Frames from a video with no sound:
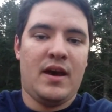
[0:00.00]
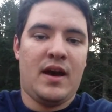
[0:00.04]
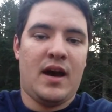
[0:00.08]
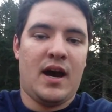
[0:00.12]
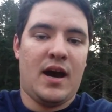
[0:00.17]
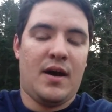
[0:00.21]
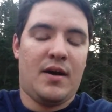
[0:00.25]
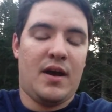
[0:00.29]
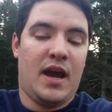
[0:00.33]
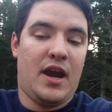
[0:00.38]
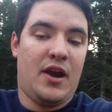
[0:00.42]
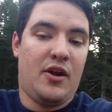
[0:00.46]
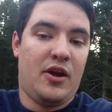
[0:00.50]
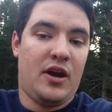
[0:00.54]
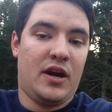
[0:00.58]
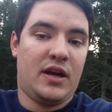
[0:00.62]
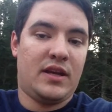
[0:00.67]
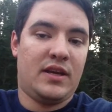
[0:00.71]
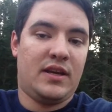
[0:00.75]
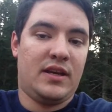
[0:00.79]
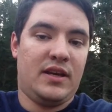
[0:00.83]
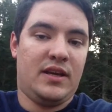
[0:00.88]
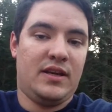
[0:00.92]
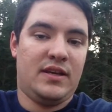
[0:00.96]
Uh,
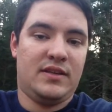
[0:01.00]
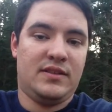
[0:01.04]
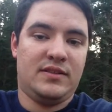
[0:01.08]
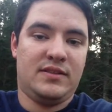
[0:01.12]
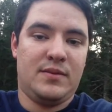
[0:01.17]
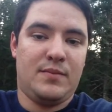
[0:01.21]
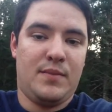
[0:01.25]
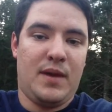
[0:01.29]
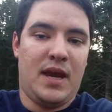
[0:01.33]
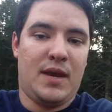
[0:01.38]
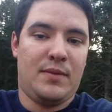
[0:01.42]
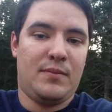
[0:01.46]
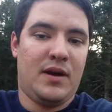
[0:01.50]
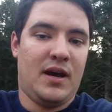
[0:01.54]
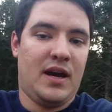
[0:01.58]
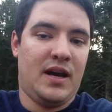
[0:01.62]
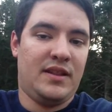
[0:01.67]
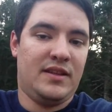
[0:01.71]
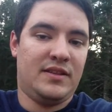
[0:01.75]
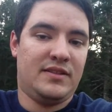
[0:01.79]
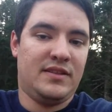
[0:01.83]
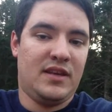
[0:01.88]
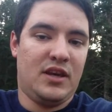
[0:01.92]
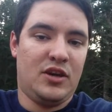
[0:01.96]
Eric is the man
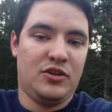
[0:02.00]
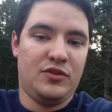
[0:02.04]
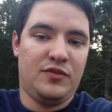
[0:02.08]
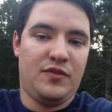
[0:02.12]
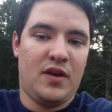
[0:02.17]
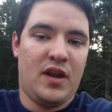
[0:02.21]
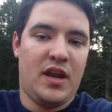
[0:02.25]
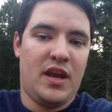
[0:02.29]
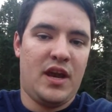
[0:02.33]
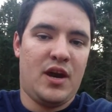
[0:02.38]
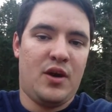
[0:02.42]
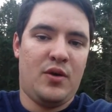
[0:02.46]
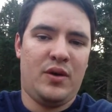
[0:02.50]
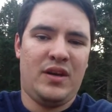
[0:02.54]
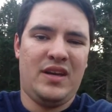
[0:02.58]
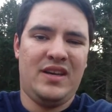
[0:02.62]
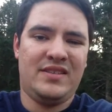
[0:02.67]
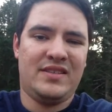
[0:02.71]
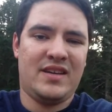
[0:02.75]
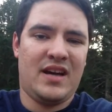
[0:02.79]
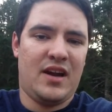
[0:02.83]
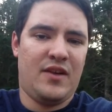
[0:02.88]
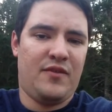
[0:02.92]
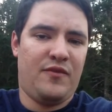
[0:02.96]
behind the sales video.
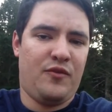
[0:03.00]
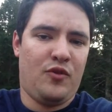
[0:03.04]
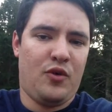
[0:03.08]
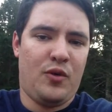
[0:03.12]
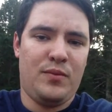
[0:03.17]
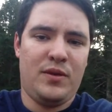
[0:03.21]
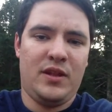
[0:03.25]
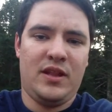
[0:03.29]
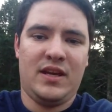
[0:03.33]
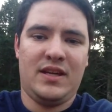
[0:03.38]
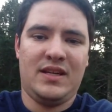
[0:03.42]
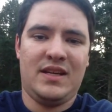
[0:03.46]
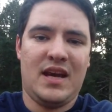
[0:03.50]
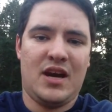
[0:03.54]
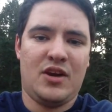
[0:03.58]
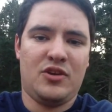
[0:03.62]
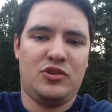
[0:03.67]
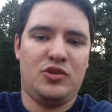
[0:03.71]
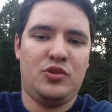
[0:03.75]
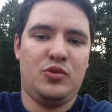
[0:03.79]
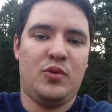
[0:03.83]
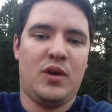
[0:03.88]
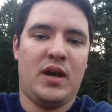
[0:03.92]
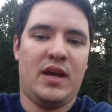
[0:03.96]
He's got a formula down
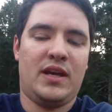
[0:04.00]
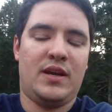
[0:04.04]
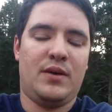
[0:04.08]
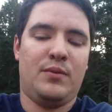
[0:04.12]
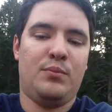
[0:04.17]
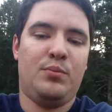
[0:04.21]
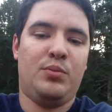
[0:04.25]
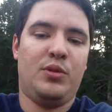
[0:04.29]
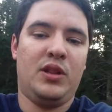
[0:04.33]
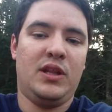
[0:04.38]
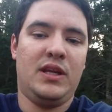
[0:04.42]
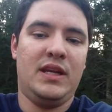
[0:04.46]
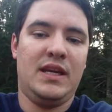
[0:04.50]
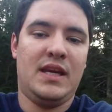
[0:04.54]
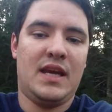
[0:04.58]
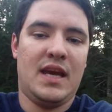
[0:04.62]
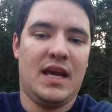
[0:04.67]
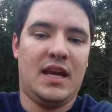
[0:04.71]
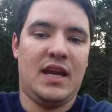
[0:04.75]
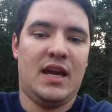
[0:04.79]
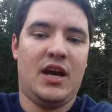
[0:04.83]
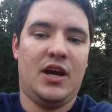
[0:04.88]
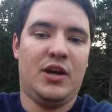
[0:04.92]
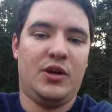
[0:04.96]
to a complete
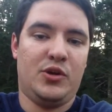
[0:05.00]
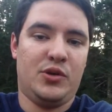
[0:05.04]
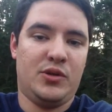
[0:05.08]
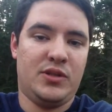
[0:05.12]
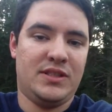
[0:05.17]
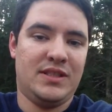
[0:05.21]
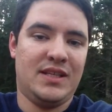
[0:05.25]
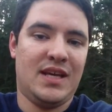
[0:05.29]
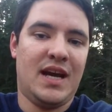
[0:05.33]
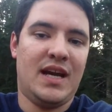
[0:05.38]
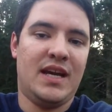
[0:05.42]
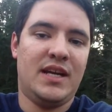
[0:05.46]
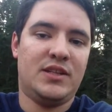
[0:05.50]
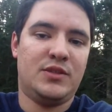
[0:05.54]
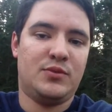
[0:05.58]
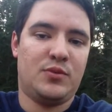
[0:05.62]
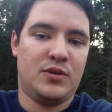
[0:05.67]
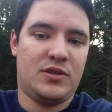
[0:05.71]
and utter science.